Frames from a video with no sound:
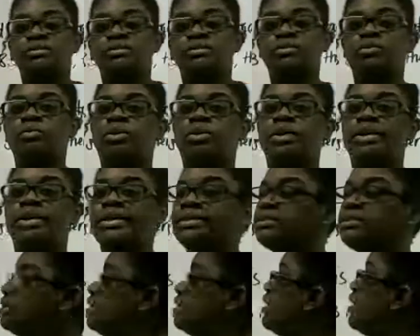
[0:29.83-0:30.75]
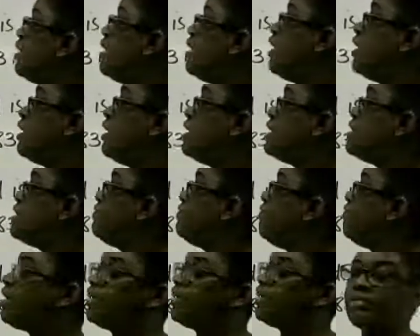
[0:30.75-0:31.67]
number one is
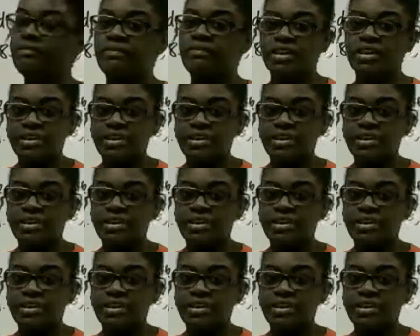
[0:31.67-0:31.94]
very,